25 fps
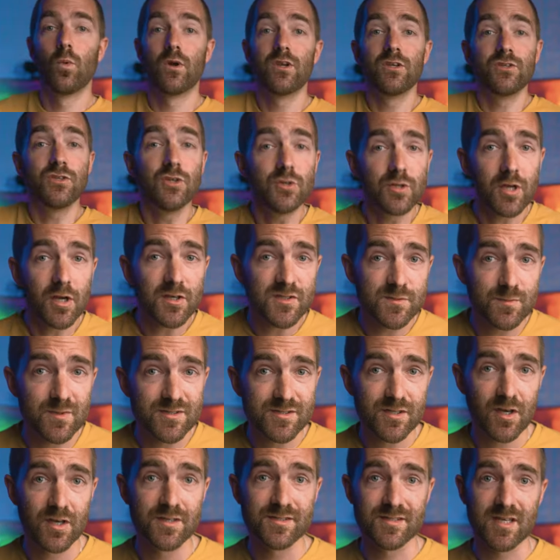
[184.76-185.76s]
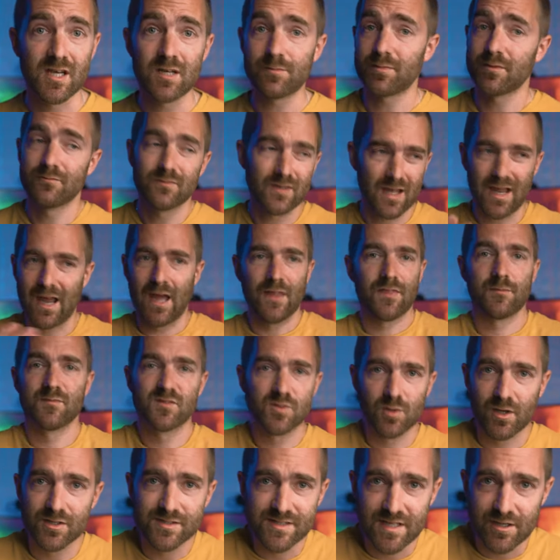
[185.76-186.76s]
When a new customer signs up, add them
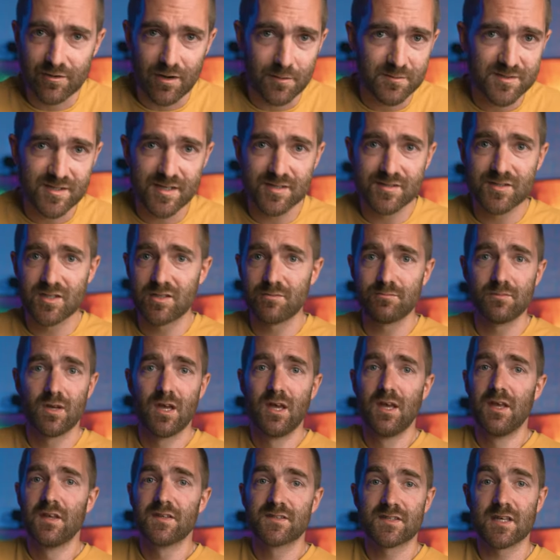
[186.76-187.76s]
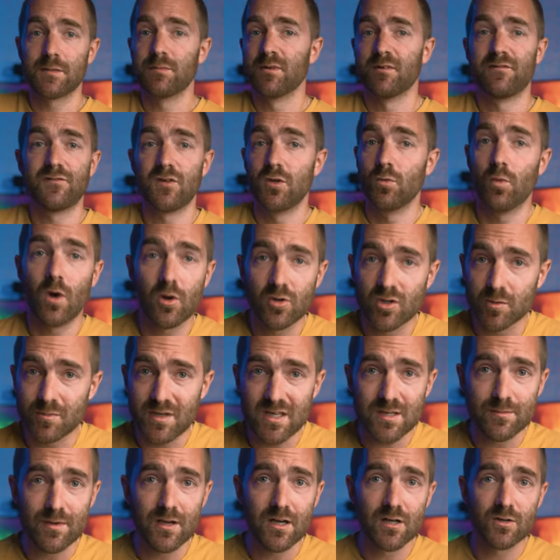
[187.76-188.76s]
to our CRM system, send them a few welcome
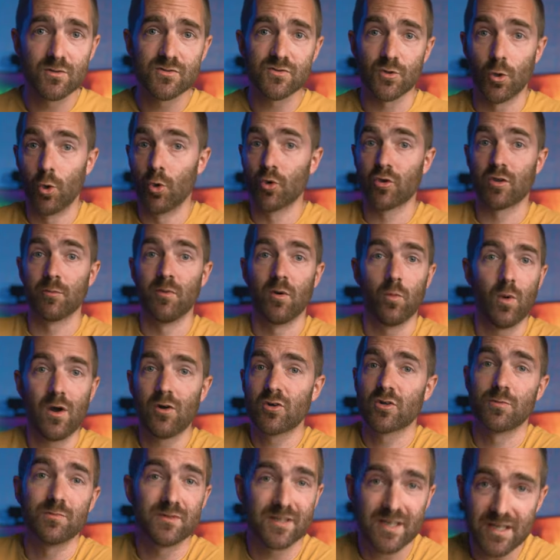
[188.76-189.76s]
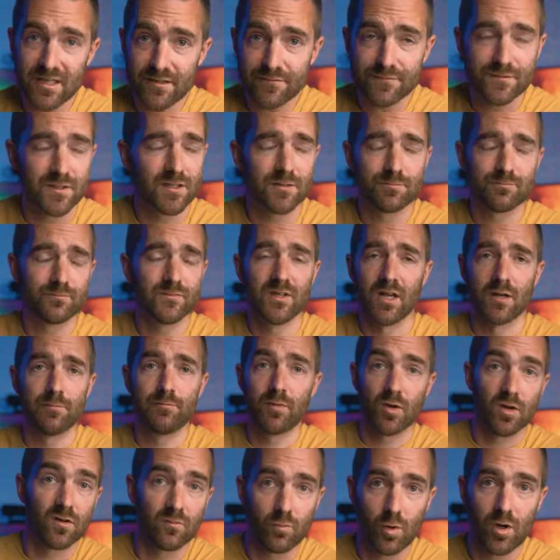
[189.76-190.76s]
emails, order them a welcome gift, a you know
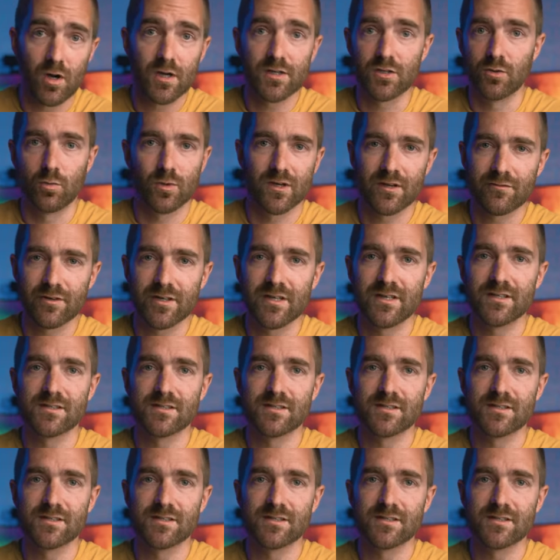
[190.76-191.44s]
bottle of wine or whatever it